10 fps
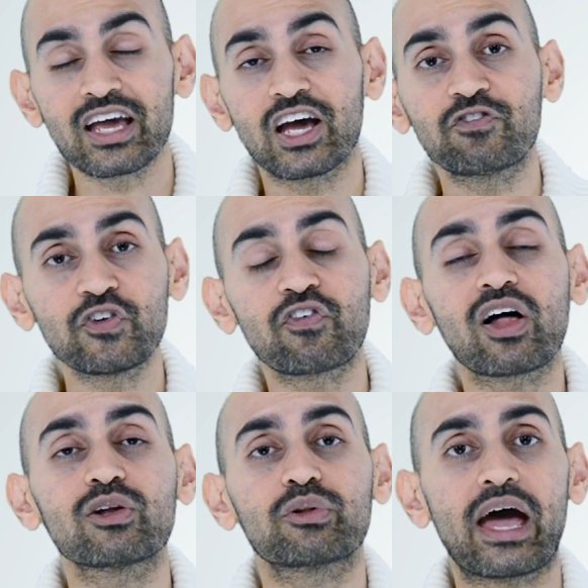If you
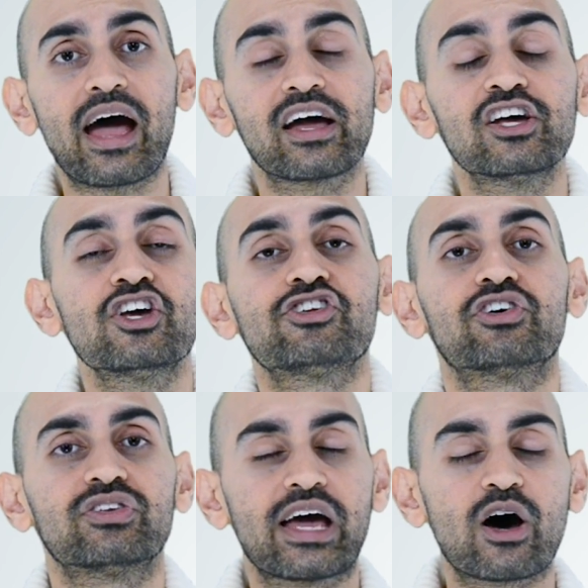follow that,
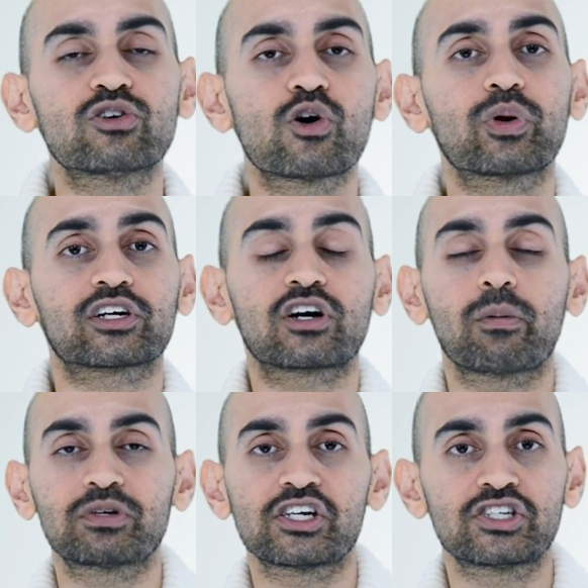you'll now know what your
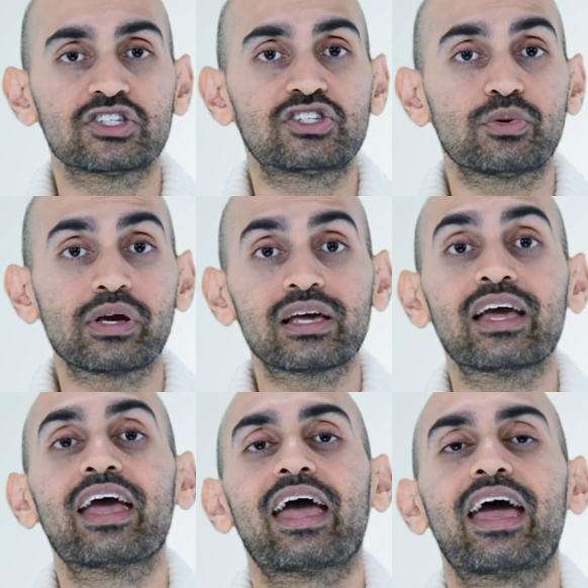competition's doing
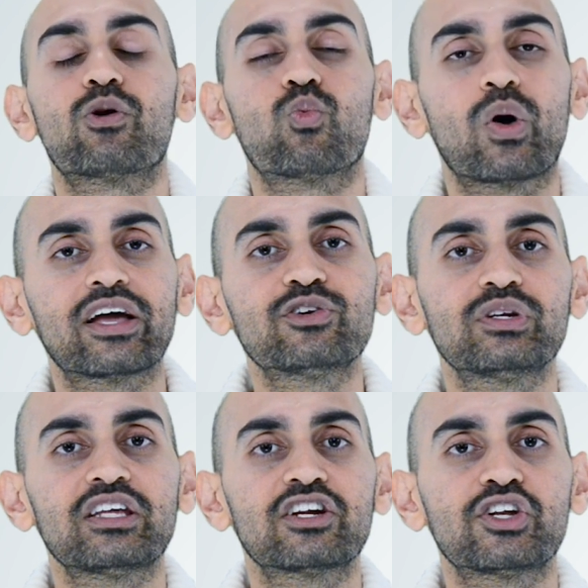and what you
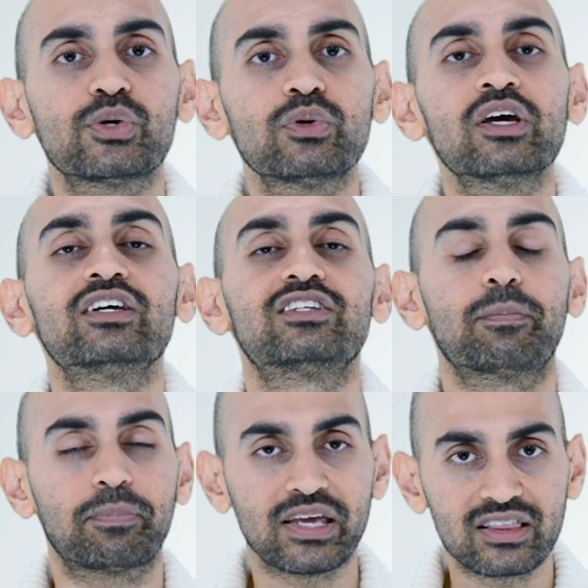need to do to
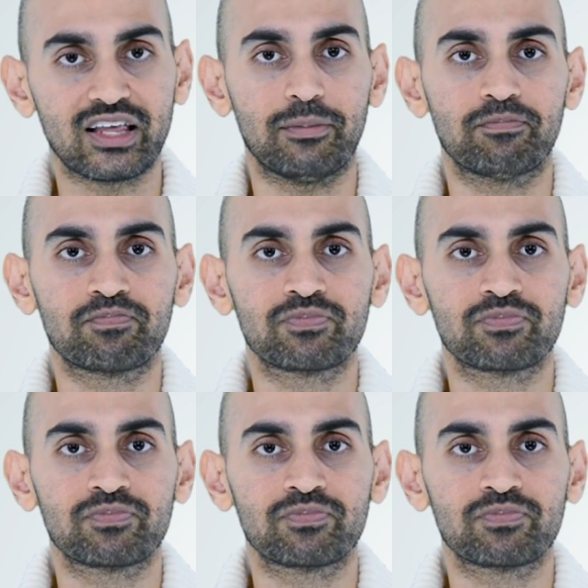beat them.